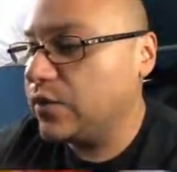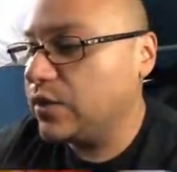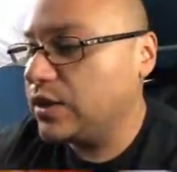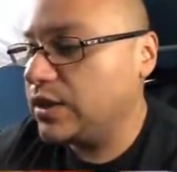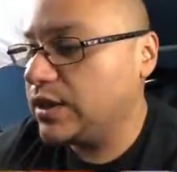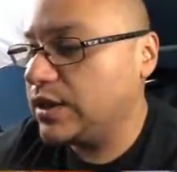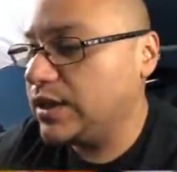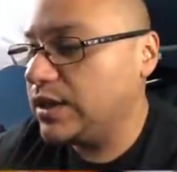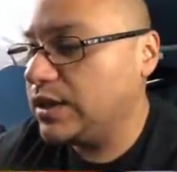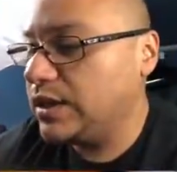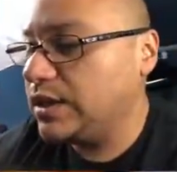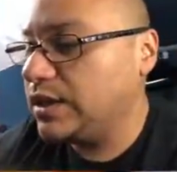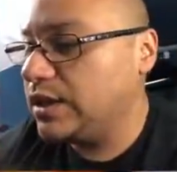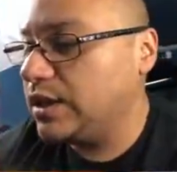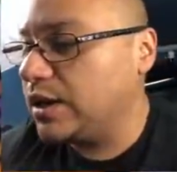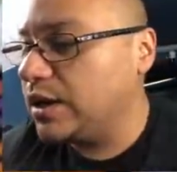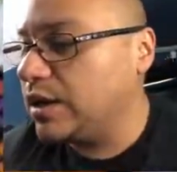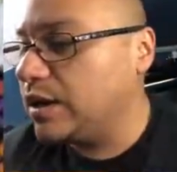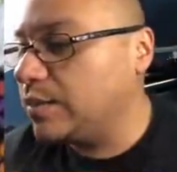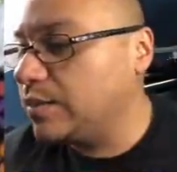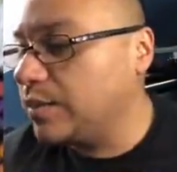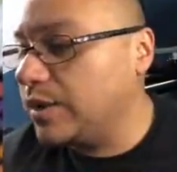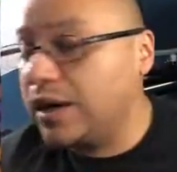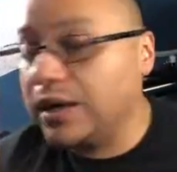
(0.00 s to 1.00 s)
for the
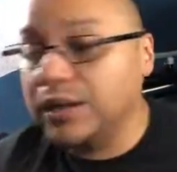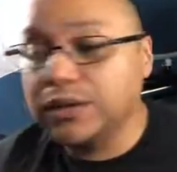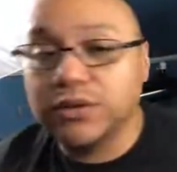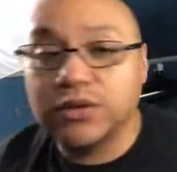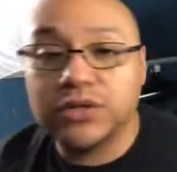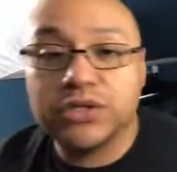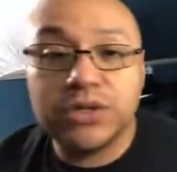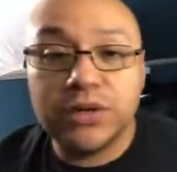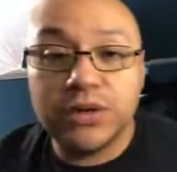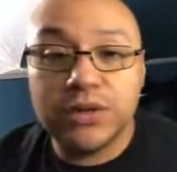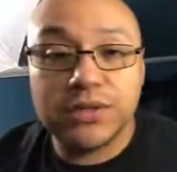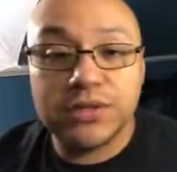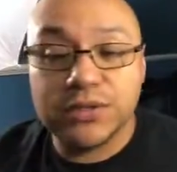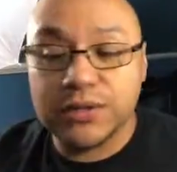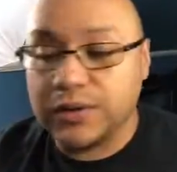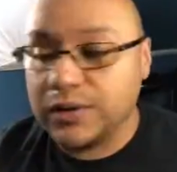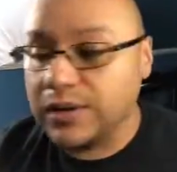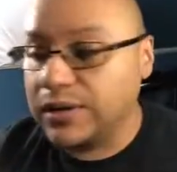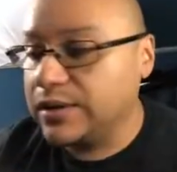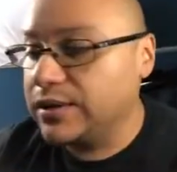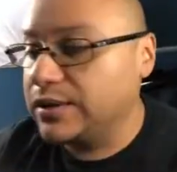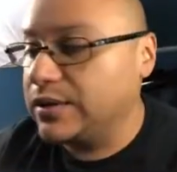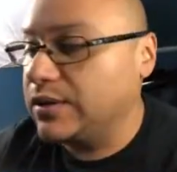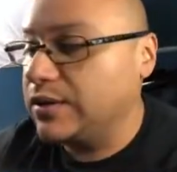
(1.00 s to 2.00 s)
um, Holo
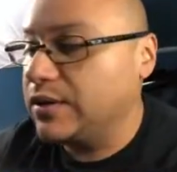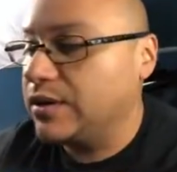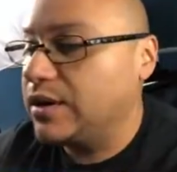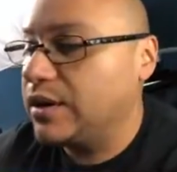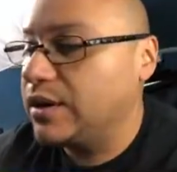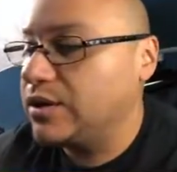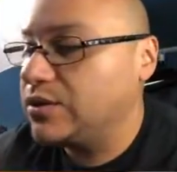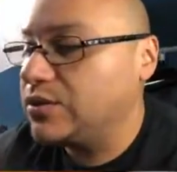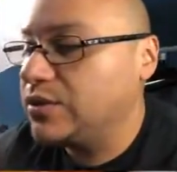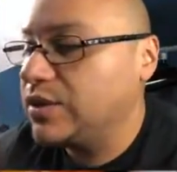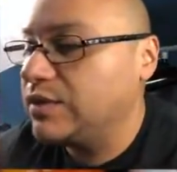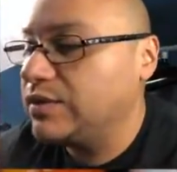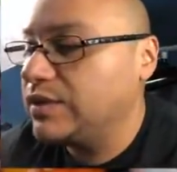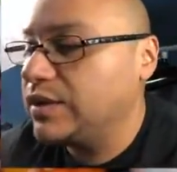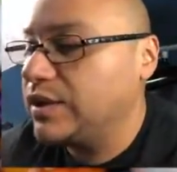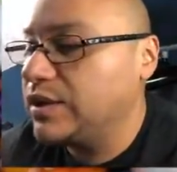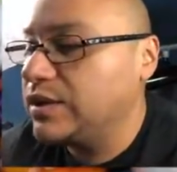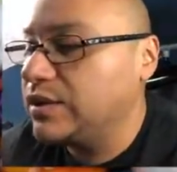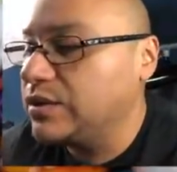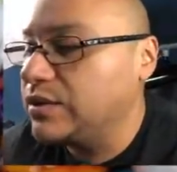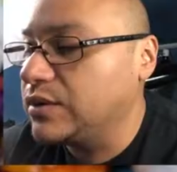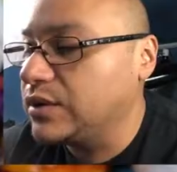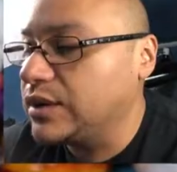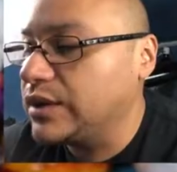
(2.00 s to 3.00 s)
Charizard. I do have
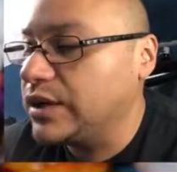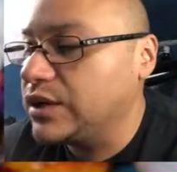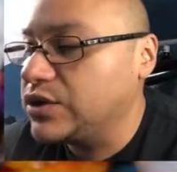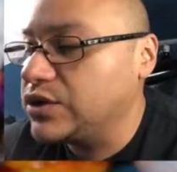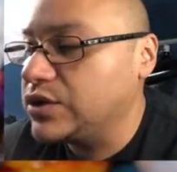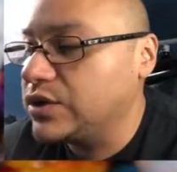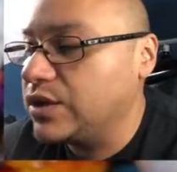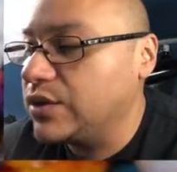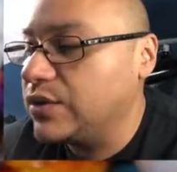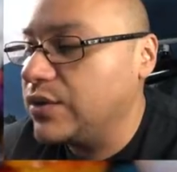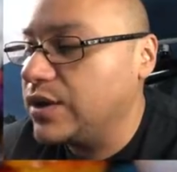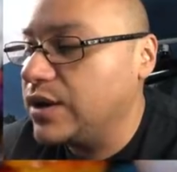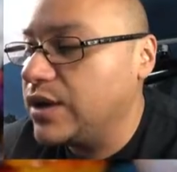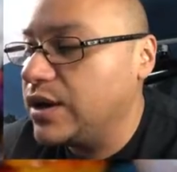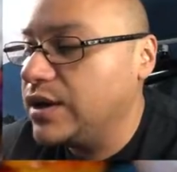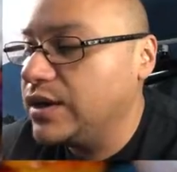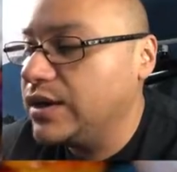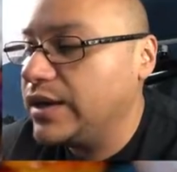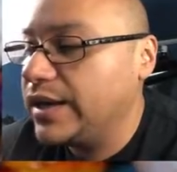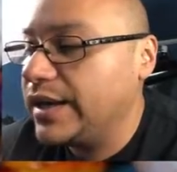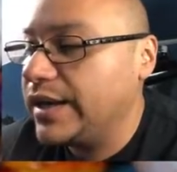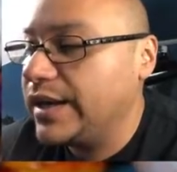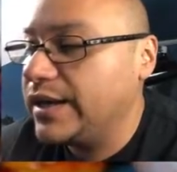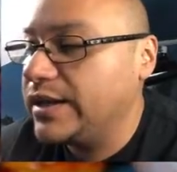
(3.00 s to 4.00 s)
a little collection going
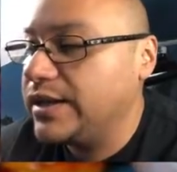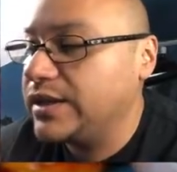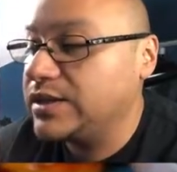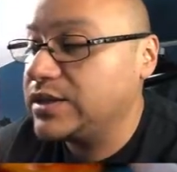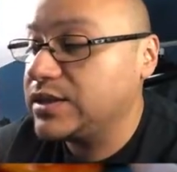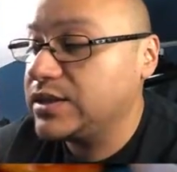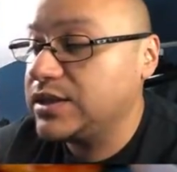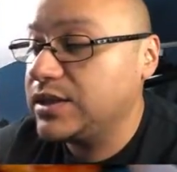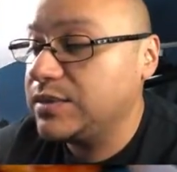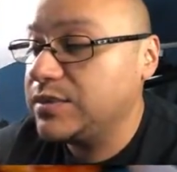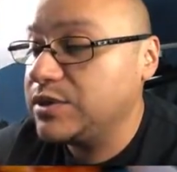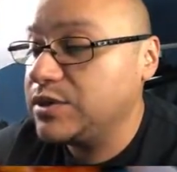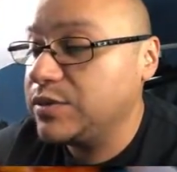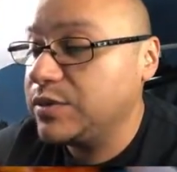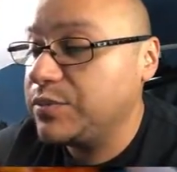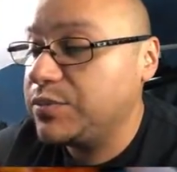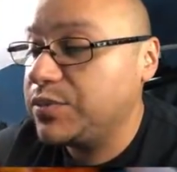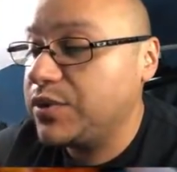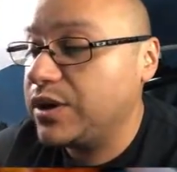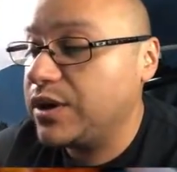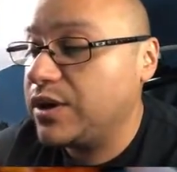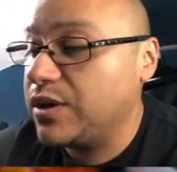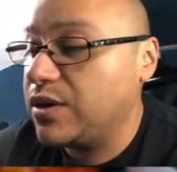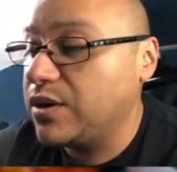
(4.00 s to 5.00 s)
on, and it seems to be
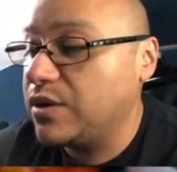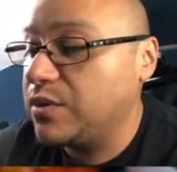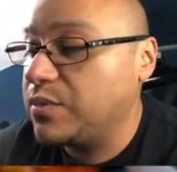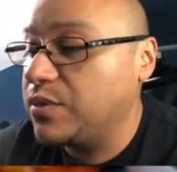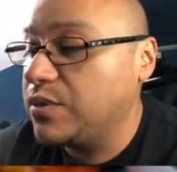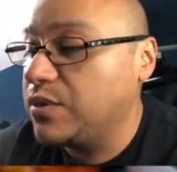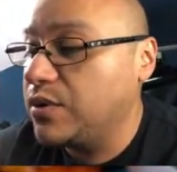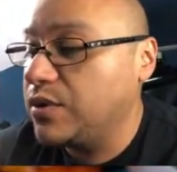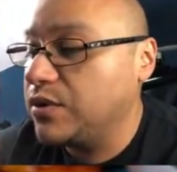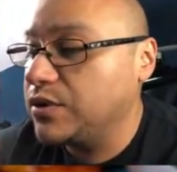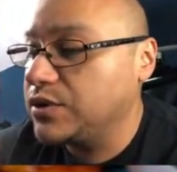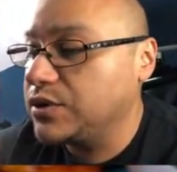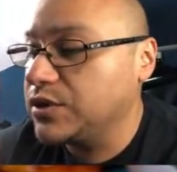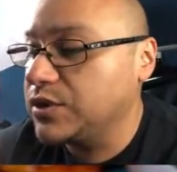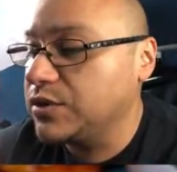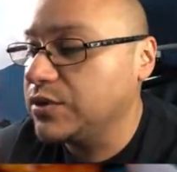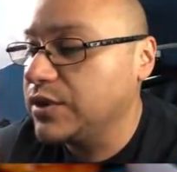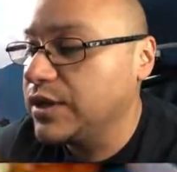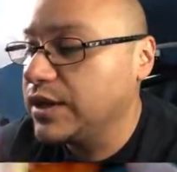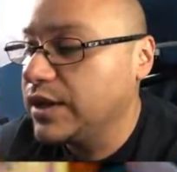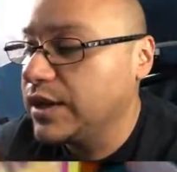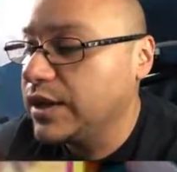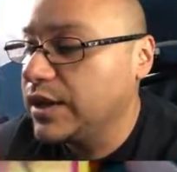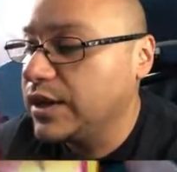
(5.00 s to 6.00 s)
pretty hard to pull.
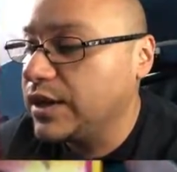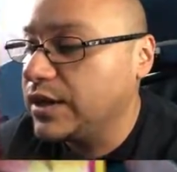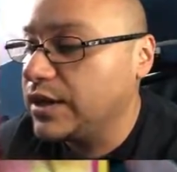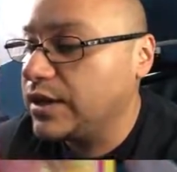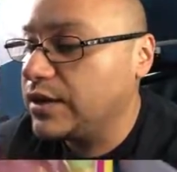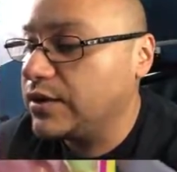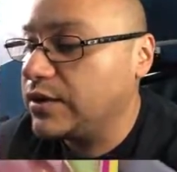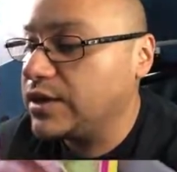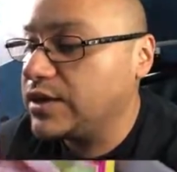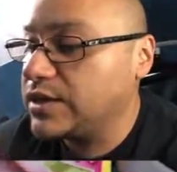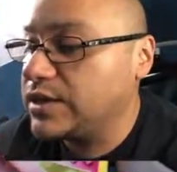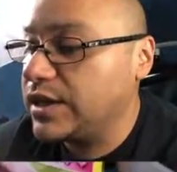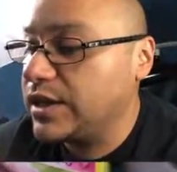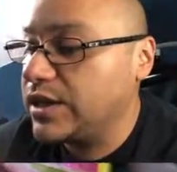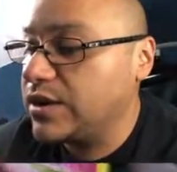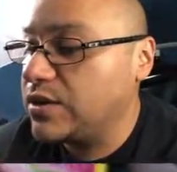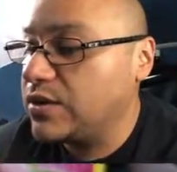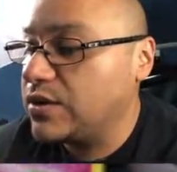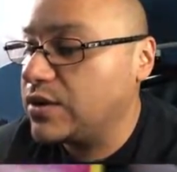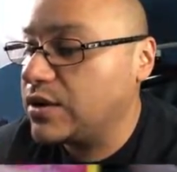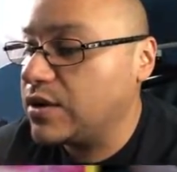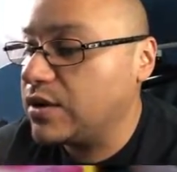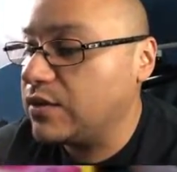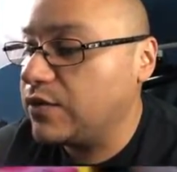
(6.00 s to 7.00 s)
So there is a
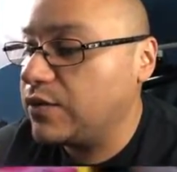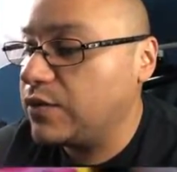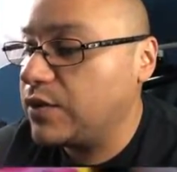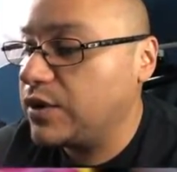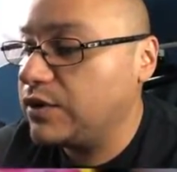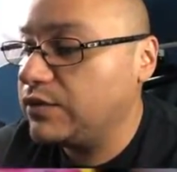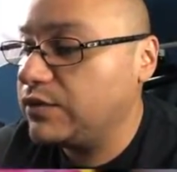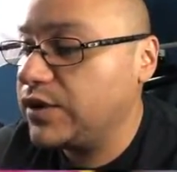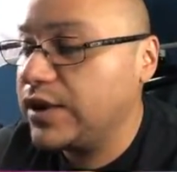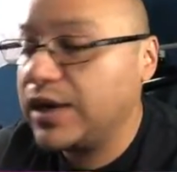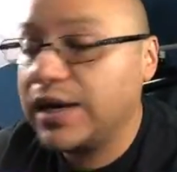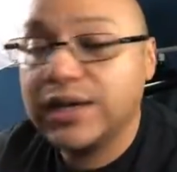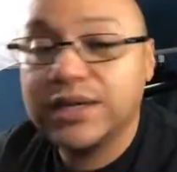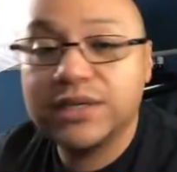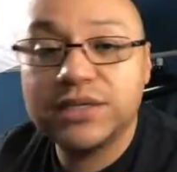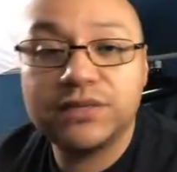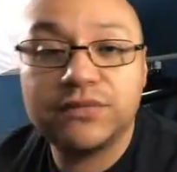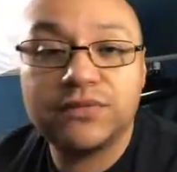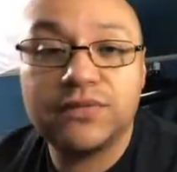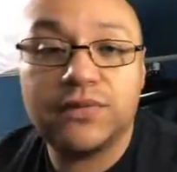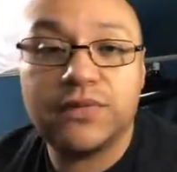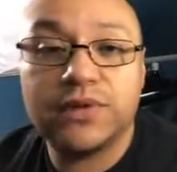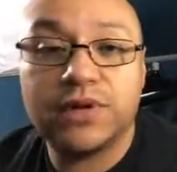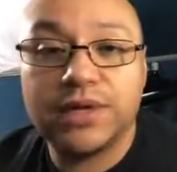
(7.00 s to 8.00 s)
code card for one of you
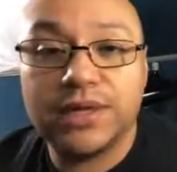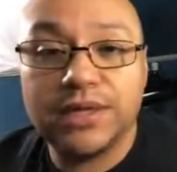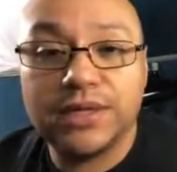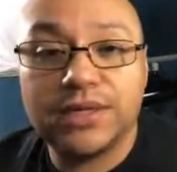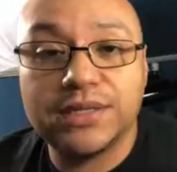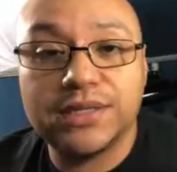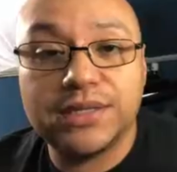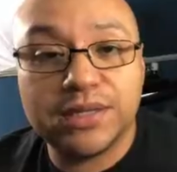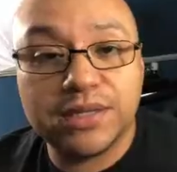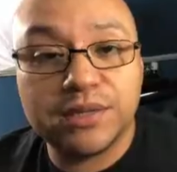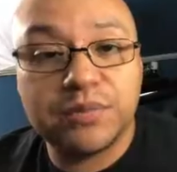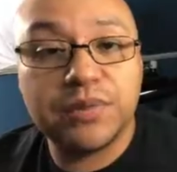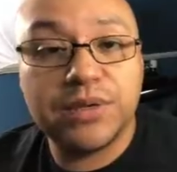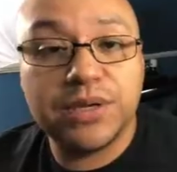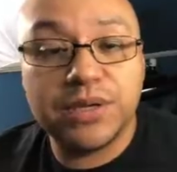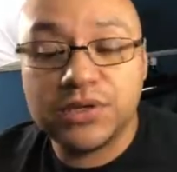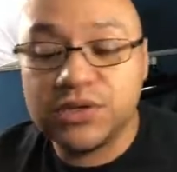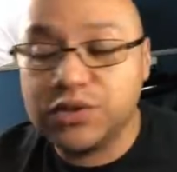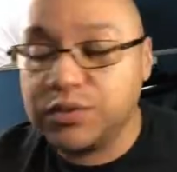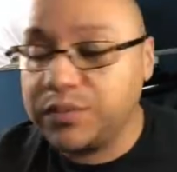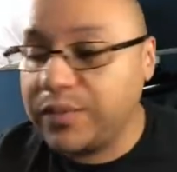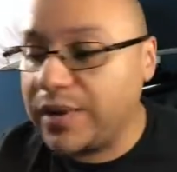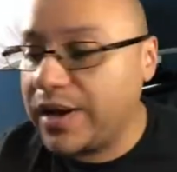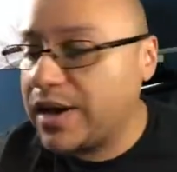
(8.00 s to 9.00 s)
guys for a Detective
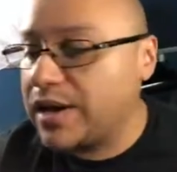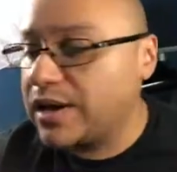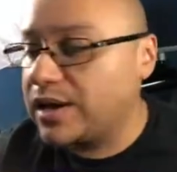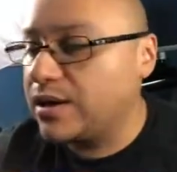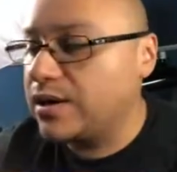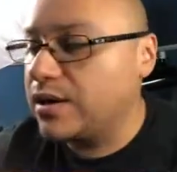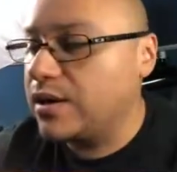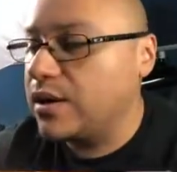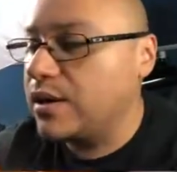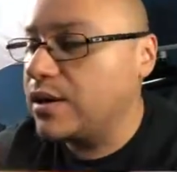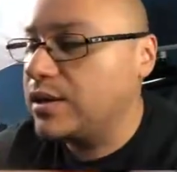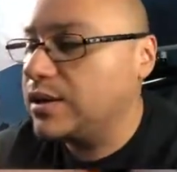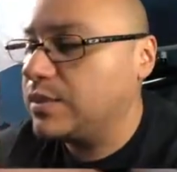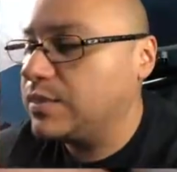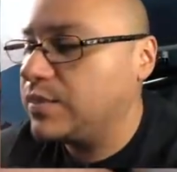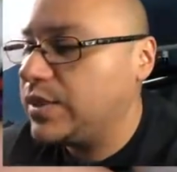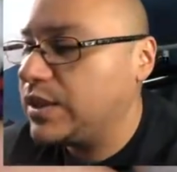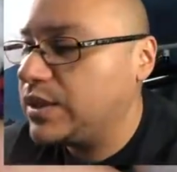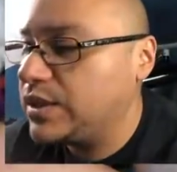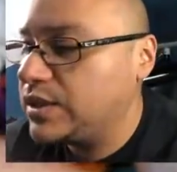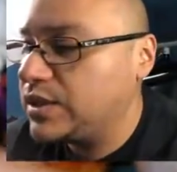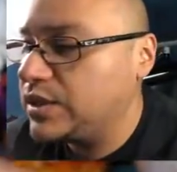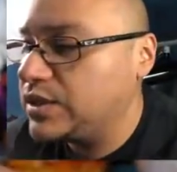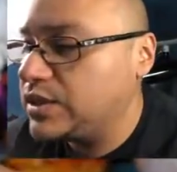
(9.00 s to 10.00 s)
Pikachu pack on the
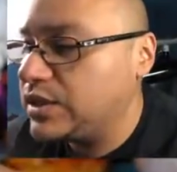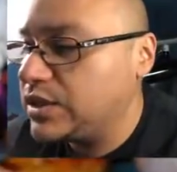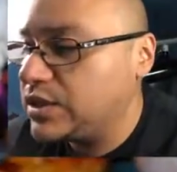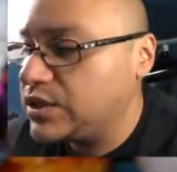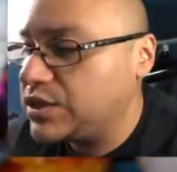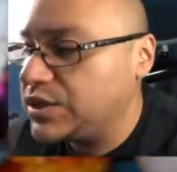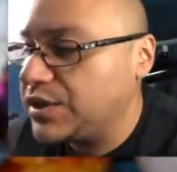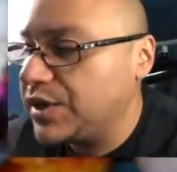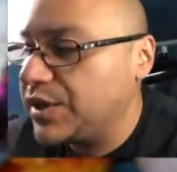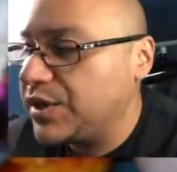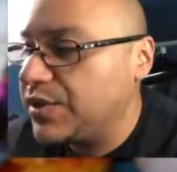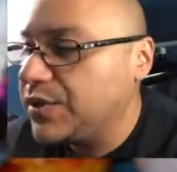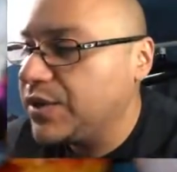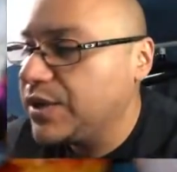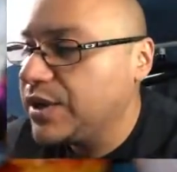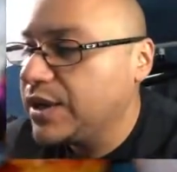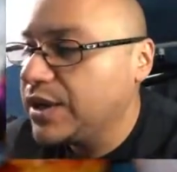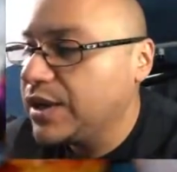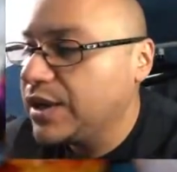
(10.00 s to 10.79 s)
PTCGO.